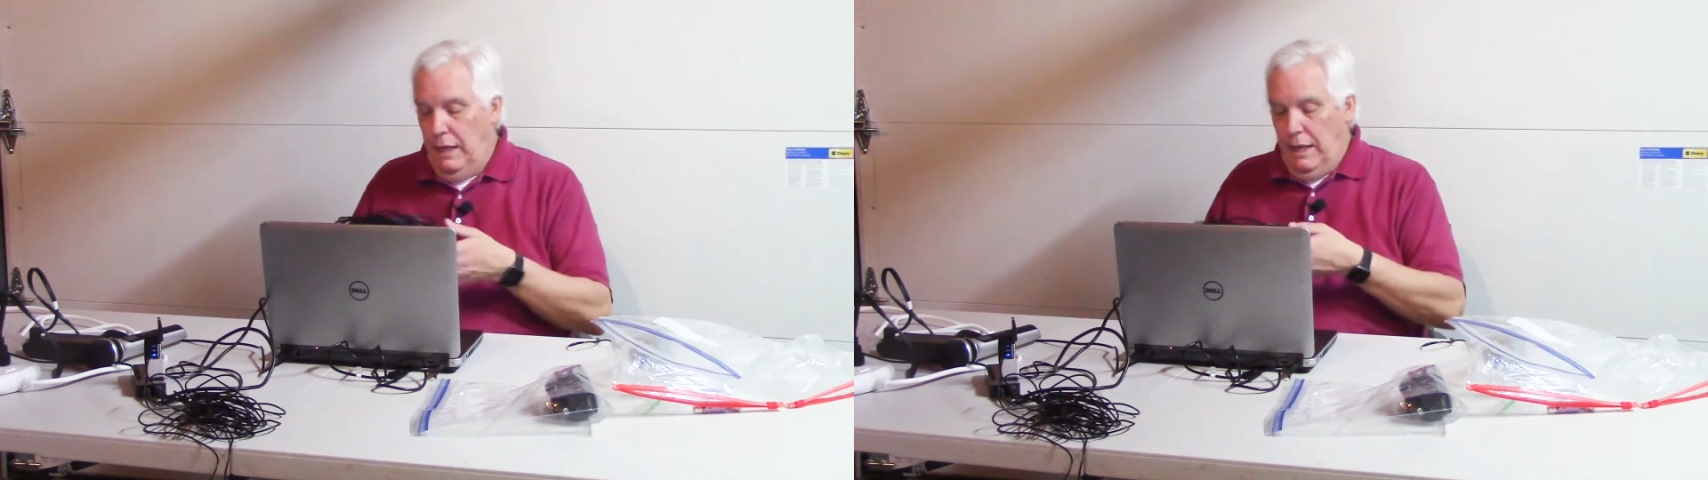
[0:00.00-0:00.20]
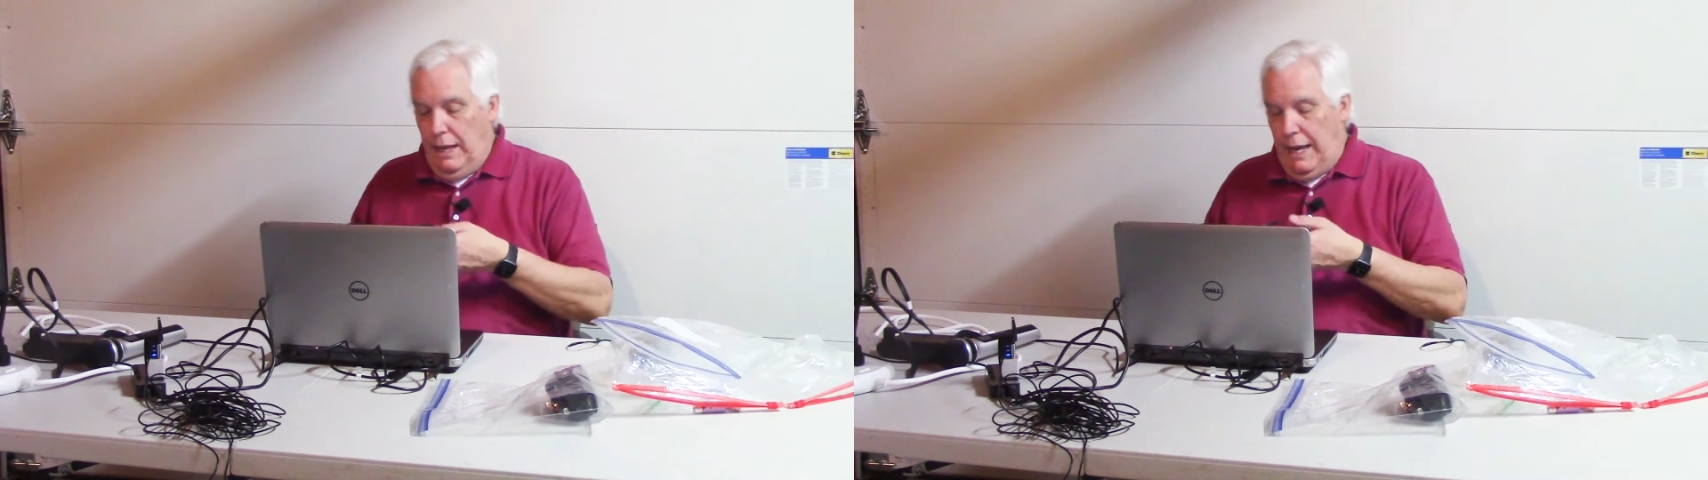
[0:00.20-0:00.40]

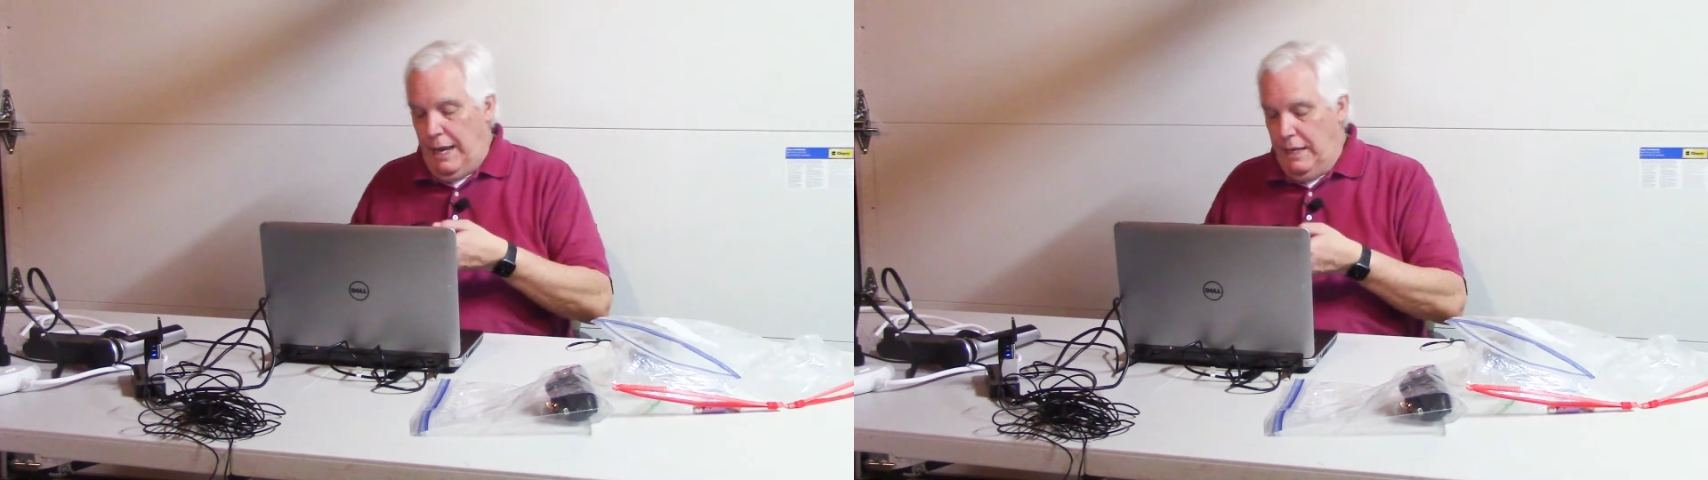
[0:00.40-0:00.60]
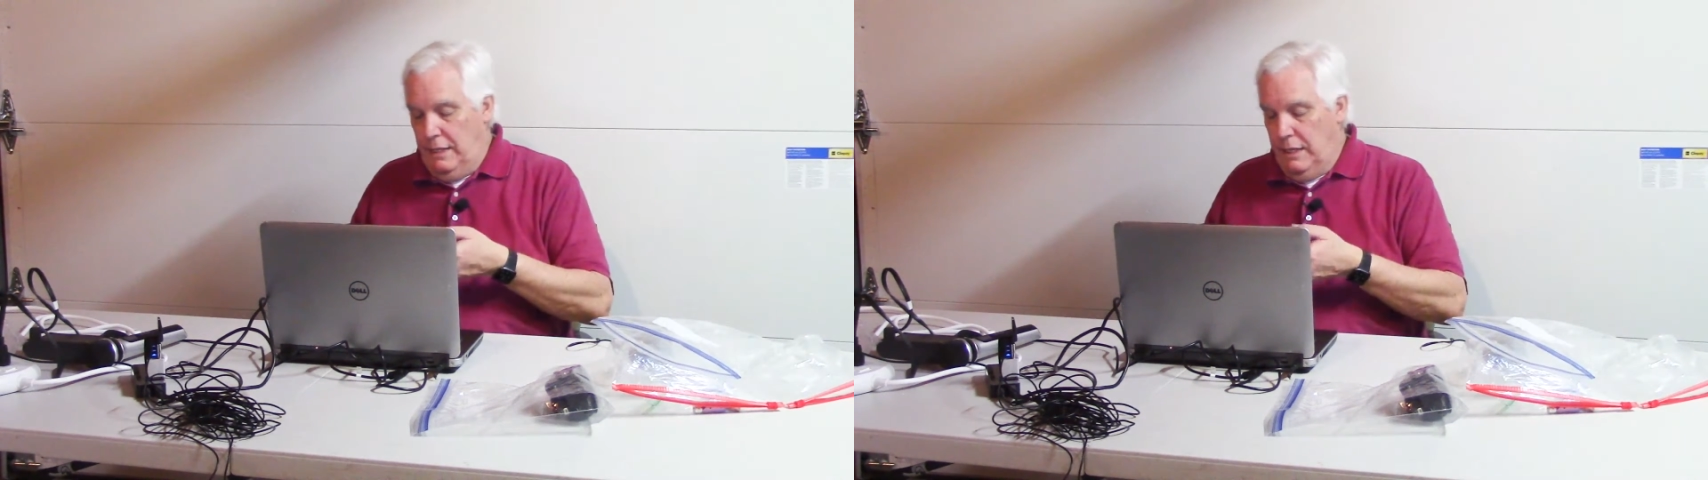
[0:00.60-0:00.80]

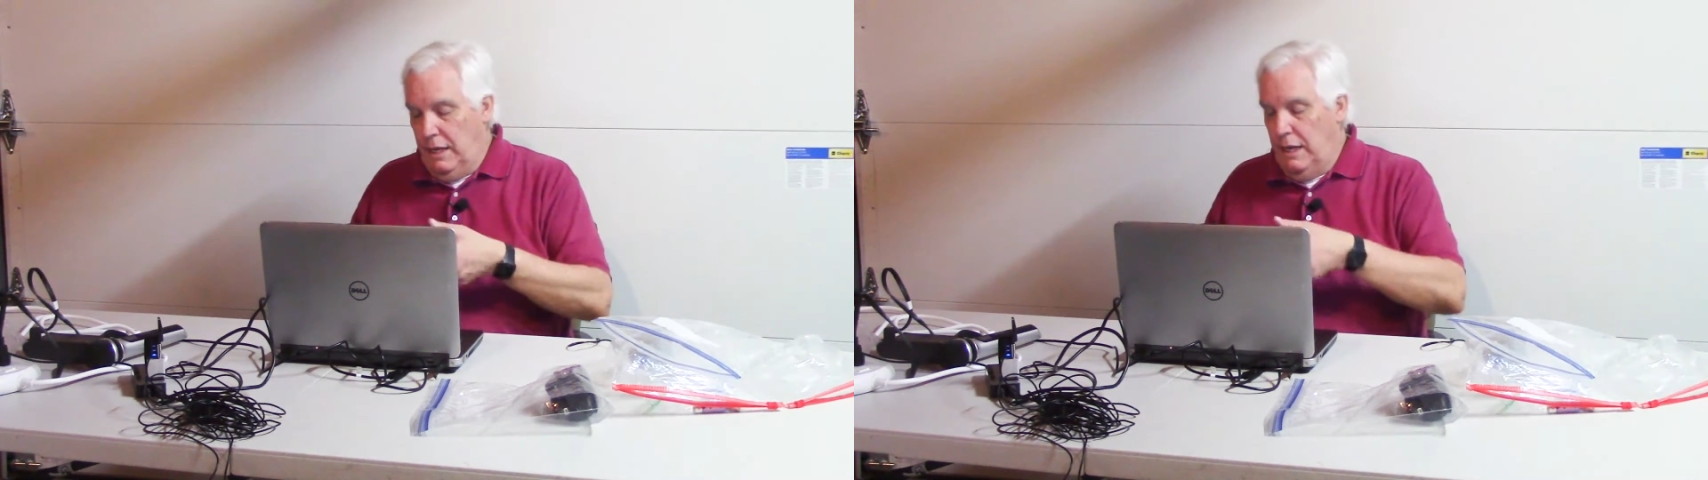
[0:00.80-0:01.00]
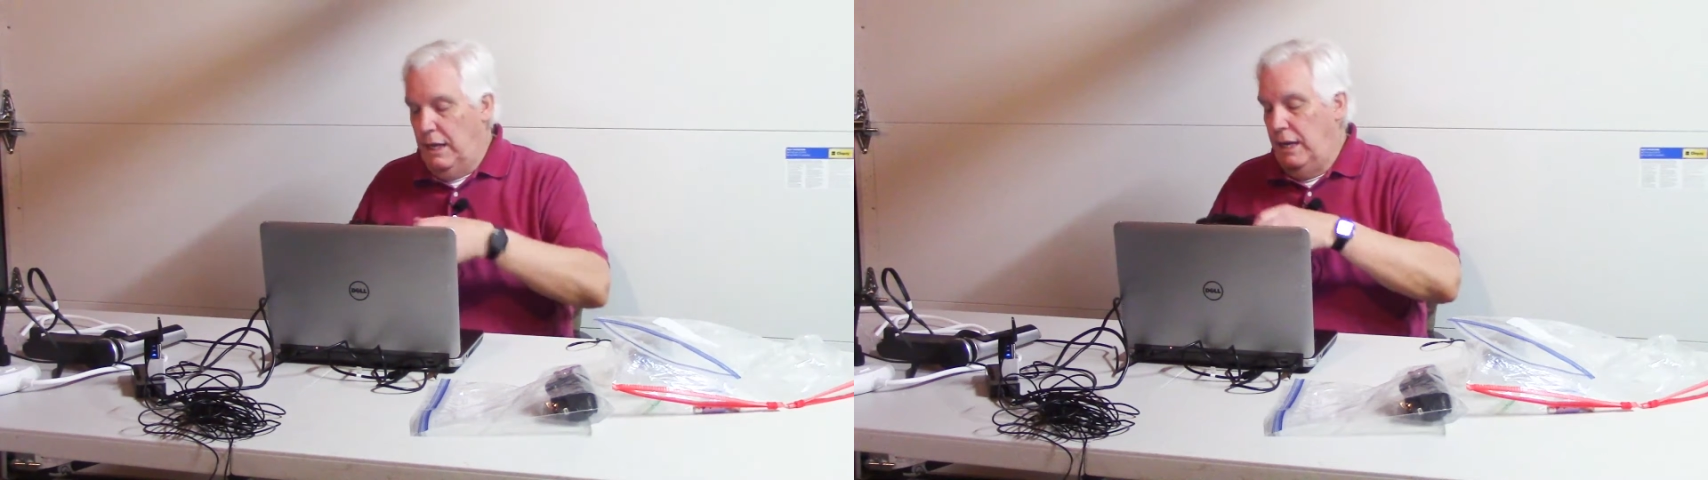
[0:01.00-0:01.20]
And
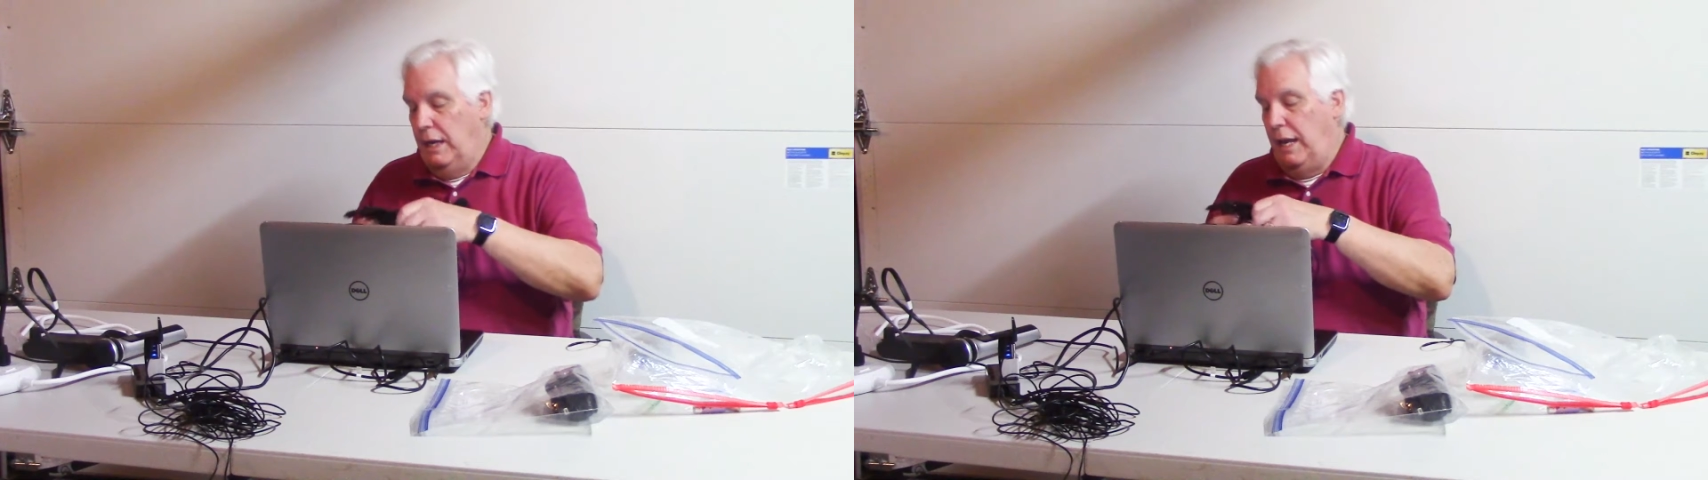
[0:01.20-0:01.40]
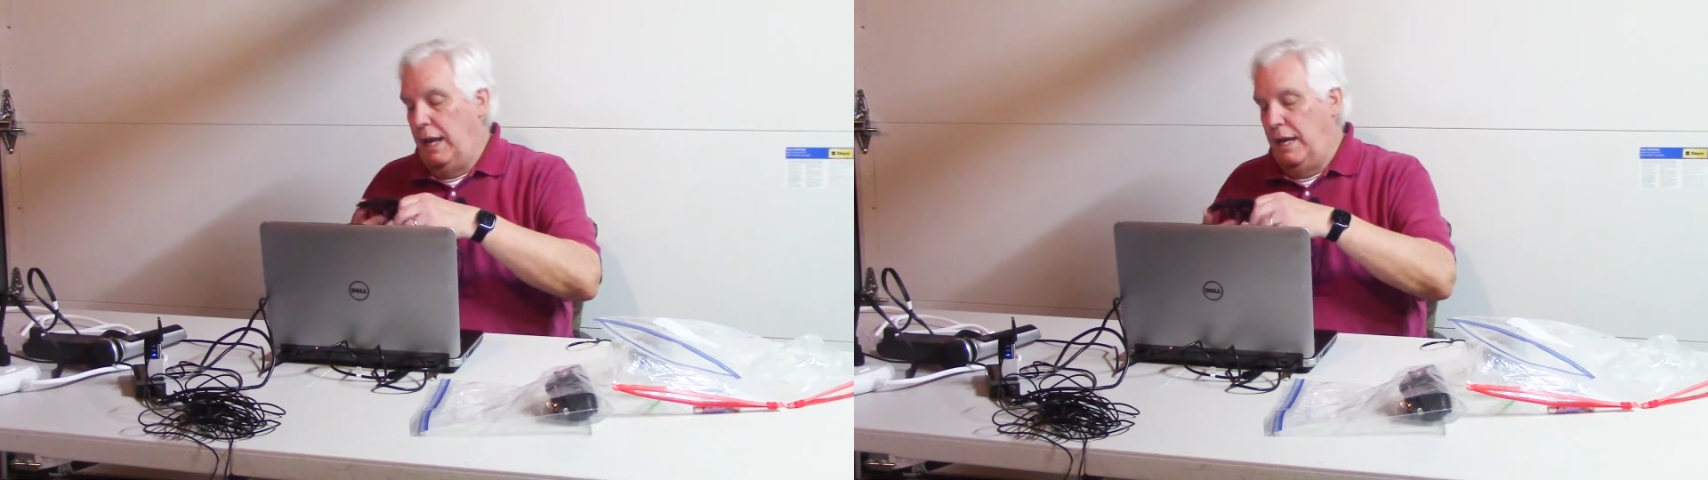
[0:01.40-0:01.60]

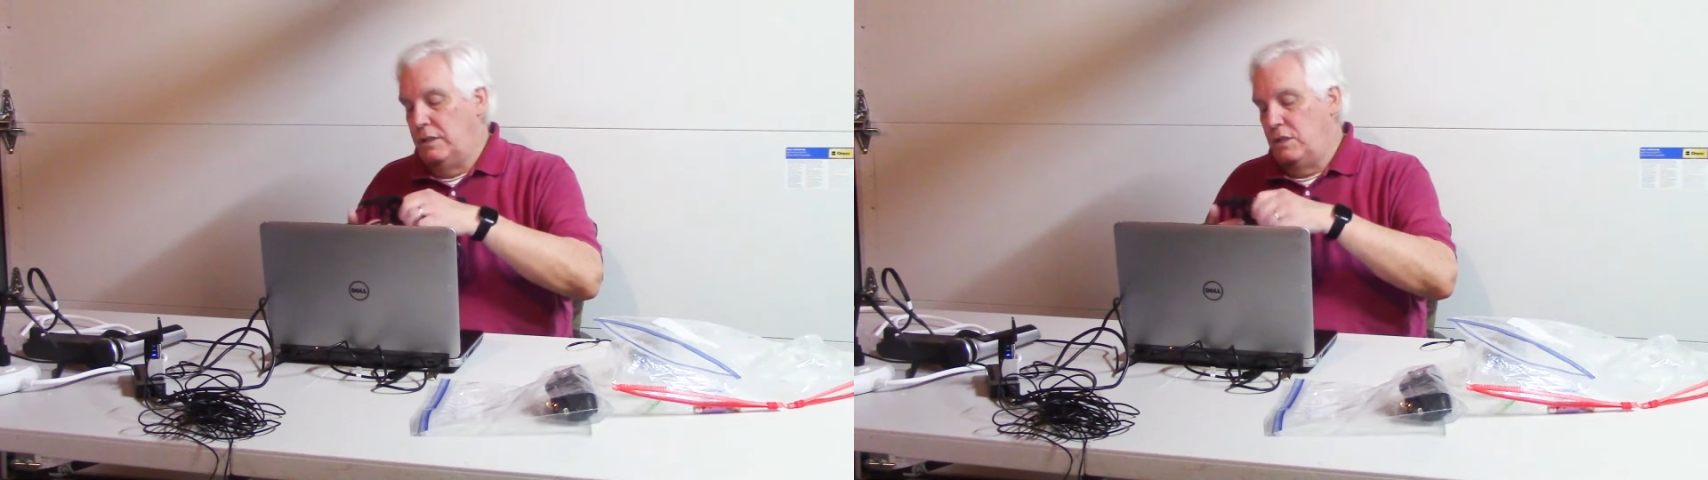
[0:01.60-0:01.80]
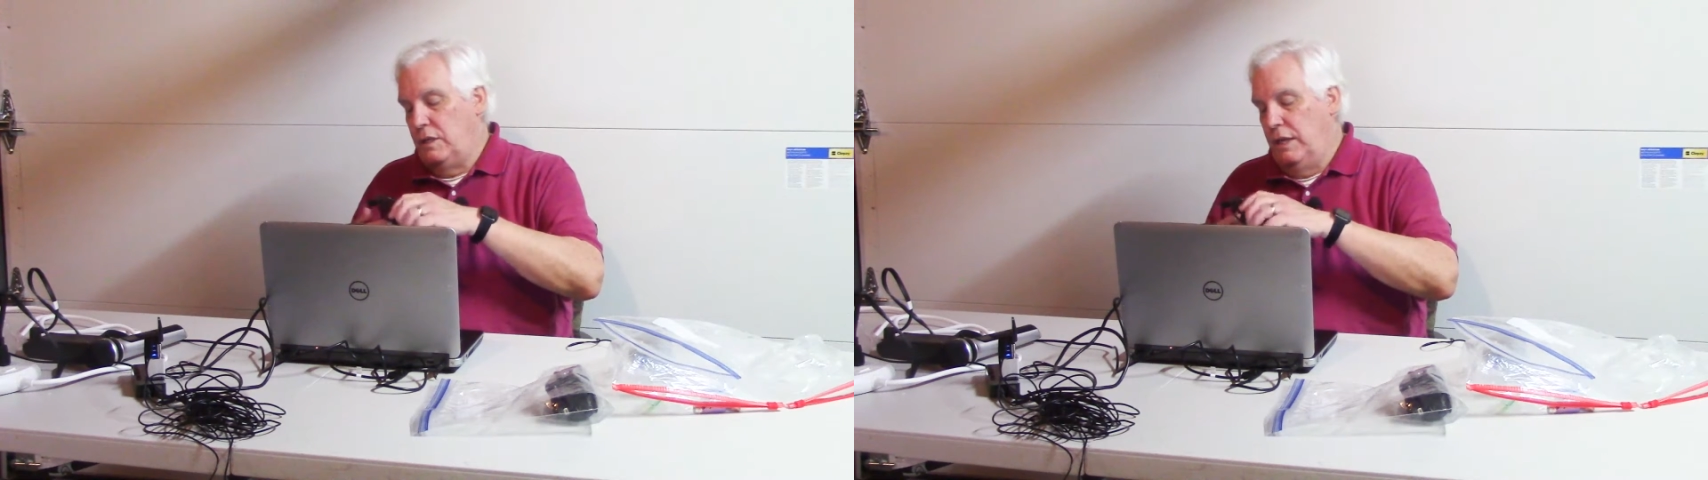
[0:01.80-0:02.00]

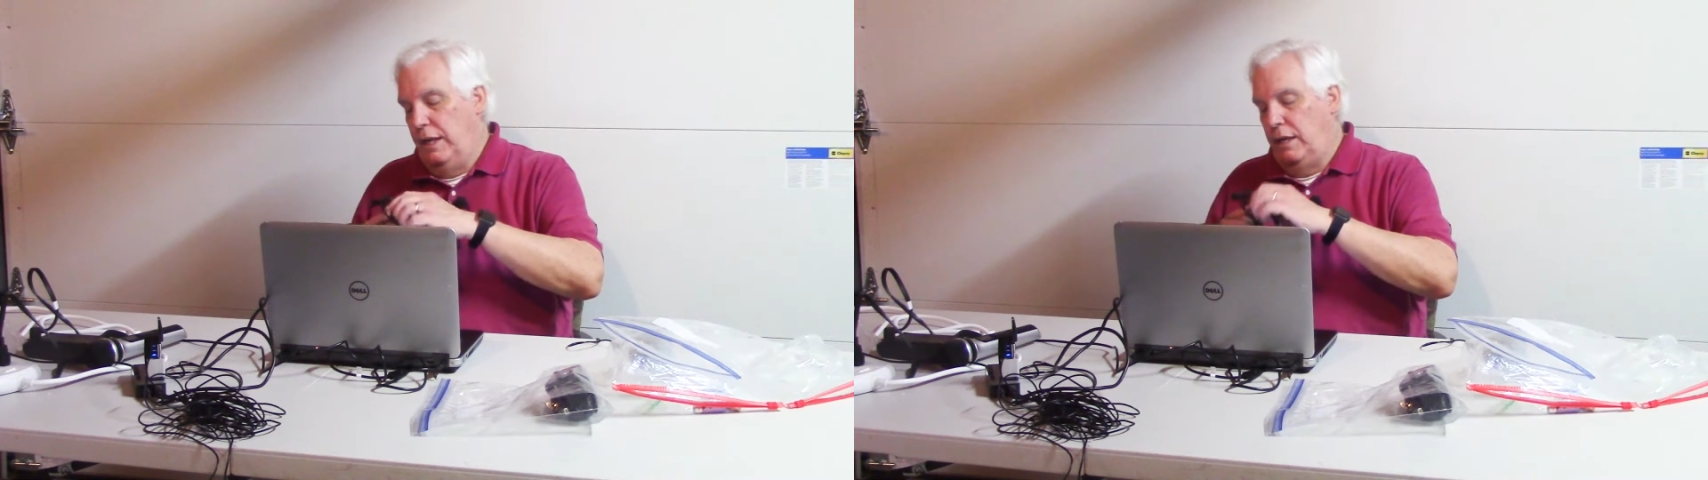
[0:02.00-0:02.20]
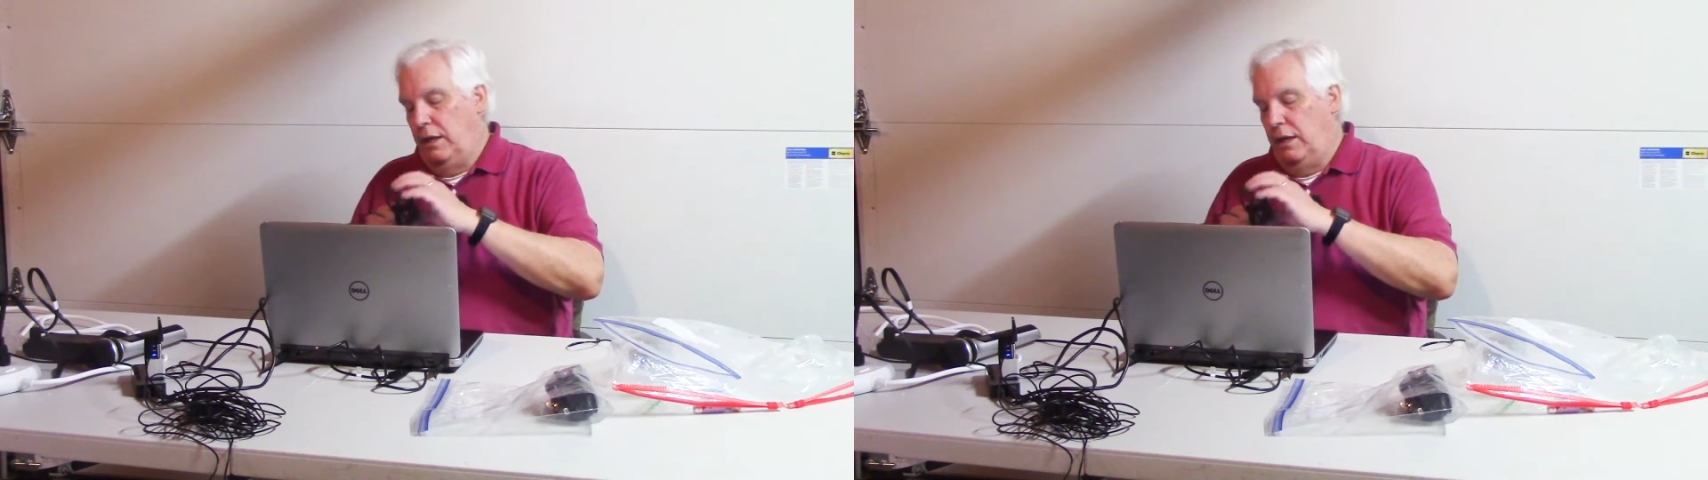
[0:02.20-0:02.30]
it